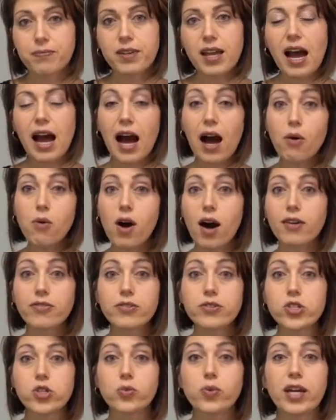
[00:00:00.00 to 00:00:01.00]
How
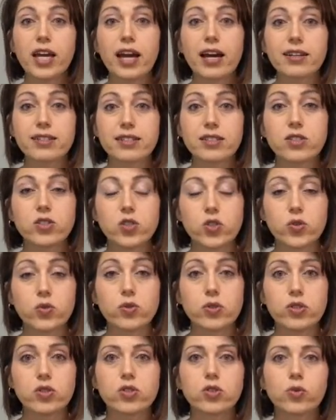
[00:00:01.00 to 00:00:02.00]
often do we ask
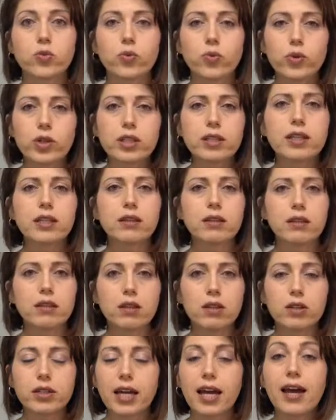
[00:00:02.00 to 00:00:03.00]
students to really
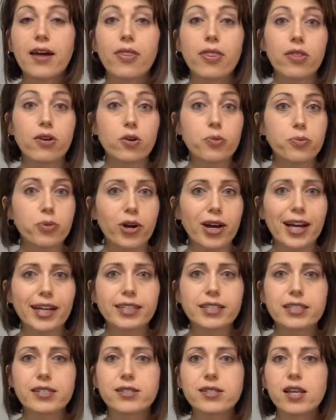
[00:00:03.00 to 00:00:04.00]
look at their
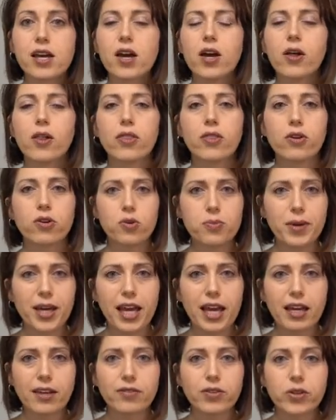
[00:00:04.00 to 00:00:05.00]
practice, their
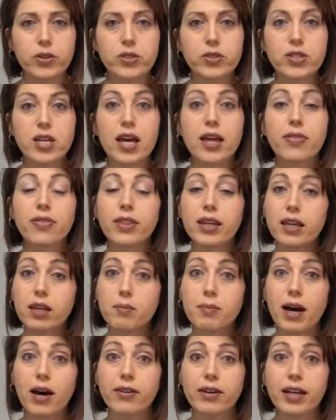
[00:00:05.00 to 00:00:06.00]
behaviors, and think
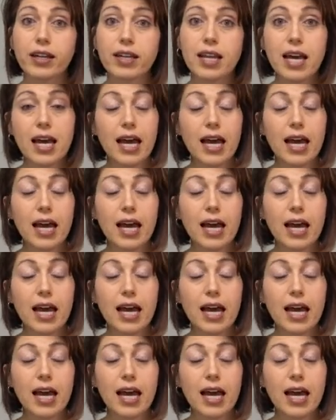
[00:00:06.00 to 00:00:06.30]
about it?